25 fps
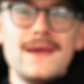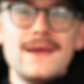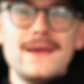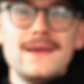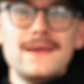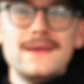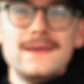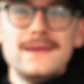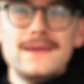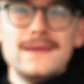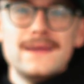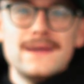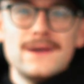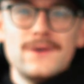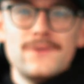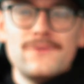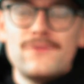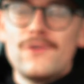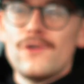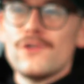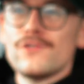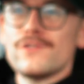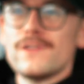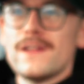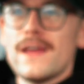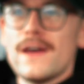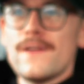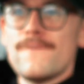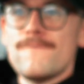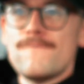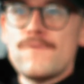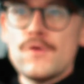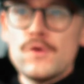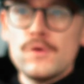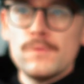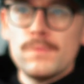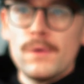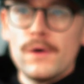he unfortunately had
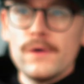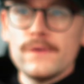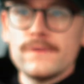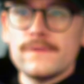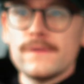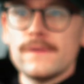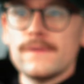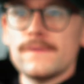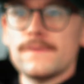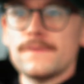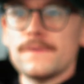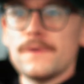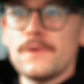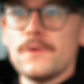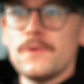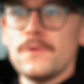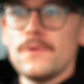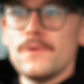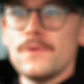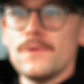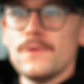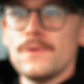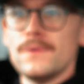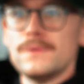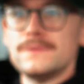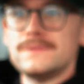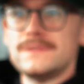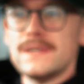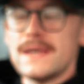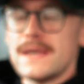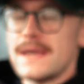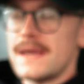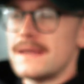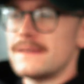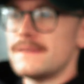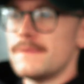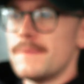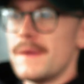food poisoning, so didn't
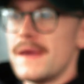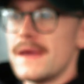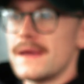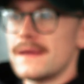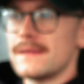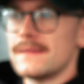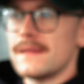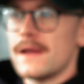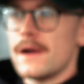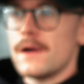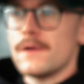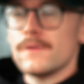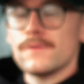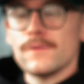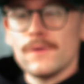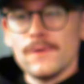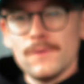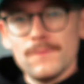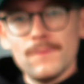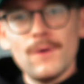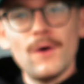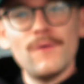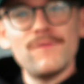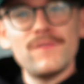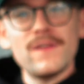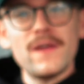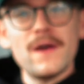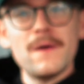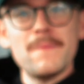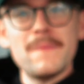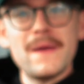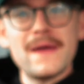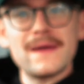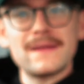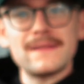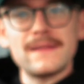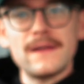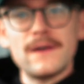get to make it there. So hopefully I'll
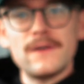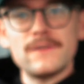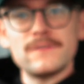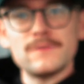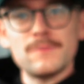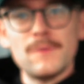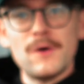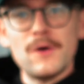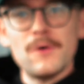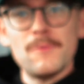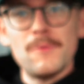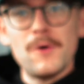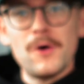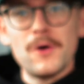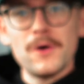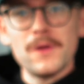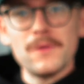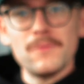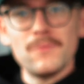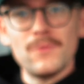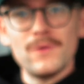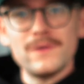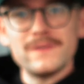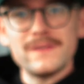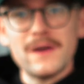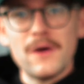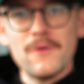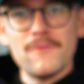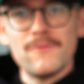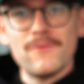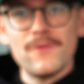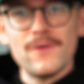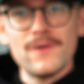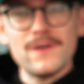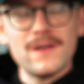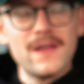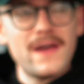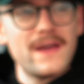make it there tomorrow morning. We're down
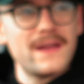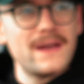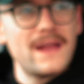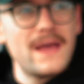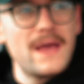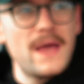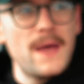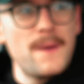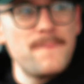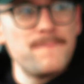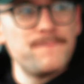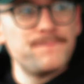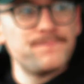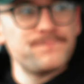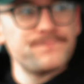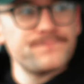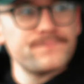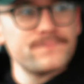for 9 a.m.